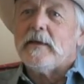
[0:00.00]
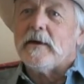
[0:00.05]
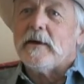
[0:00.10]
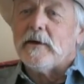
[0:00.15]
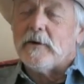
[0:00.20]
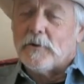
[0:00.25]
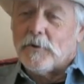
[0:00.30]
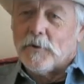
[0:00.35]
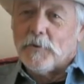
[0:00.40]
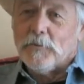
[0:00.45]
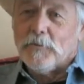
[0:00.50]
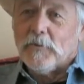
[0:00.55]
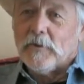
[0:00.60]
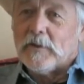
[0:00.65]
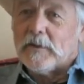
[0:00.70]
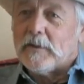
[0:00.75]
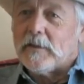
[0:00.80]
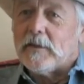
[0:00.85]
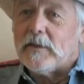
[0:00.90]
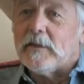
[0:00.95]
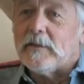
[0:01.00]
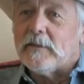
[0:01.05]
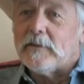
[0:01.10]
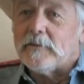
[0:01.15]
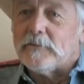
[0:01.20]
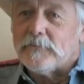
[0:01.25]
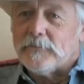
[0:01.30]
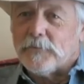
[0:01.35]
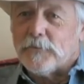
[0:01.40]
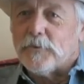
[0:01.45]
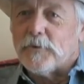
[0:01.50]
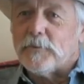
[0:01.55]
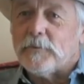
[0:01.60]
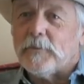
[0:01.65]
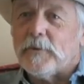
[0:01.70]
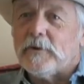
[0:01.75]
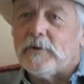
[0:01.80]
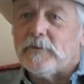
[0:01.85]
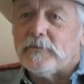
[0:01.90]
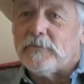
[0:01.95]
hopefully, in the
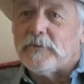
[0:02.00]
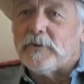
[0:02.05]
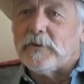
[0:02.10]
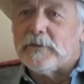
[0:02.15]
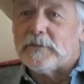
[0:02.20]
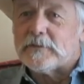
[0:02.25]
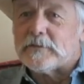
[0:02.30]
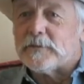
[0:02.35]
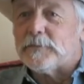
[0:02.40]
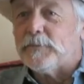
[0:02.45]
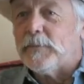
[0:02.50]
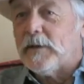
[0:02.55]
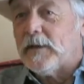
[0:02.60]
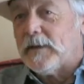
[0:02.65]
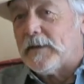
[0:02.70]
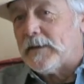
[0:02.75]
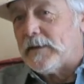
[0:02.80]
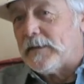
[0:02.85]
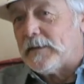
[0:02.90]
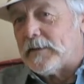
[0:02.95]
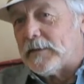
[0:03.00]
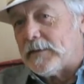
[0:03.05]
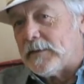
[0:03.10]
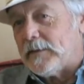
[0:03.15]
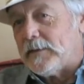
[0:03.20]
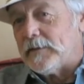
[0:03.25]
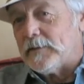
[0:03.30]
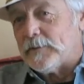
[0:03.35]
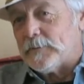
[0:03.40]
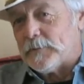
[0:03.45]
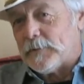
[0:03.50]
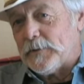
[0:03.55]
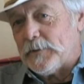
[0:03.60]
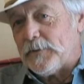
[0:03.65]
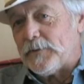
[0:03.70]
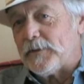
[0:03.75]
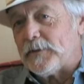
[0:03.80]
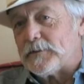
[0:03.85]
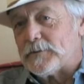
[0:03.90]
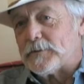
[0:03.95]
form of his ability to deal
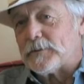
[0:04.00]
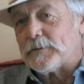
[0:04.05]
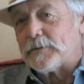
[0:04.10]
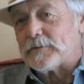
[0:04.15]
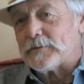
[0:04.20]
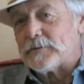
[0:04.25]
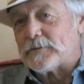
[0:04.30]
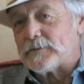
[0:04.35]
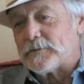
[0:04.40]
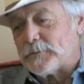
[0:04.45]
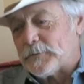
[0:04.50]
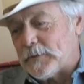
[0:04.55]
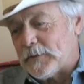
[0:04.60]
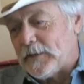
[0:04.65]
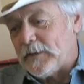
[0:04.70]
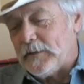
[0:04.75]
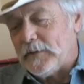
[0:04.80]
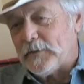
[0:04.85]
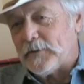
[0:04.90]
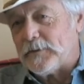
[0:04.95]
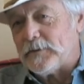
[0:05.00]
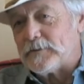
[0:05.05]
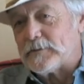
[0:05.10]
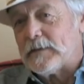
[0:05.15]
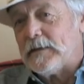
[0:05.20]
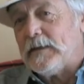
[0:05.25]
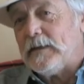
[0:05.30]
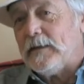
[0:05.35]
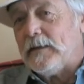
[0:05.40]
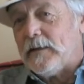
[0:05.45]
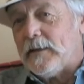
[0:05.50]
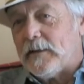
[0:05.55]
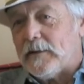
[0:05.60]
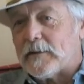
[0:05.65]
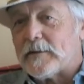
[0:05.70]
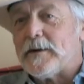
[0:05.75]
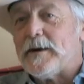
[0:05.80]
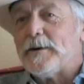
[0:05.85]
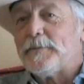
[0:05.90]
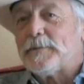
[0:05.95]
with these horses. So what he learns and
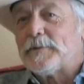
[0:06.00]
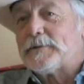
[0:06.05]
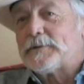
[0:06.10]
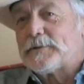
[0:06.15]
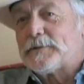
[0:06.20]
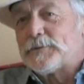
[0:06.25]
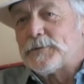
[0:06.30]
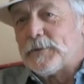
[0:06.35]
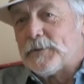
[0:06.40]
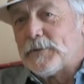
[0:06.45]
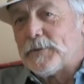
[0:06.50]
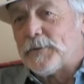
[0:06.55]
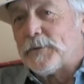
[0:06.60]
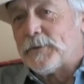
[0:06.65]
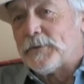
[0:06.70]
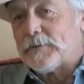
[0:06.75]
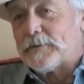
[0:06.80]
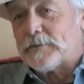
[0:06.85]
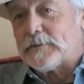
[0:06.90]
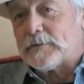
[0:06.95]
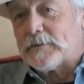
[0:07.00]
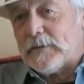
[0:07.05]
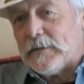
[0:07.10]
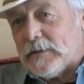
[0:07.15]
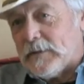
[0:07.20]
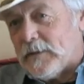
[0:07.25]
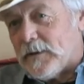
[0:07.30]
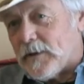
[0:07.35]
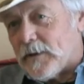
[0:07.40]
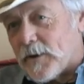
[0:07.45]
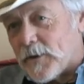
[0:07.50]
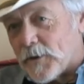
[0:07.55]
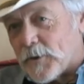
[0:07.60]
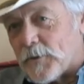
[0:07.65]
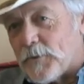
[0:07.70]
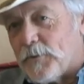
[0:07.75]
accomplishes with the horses are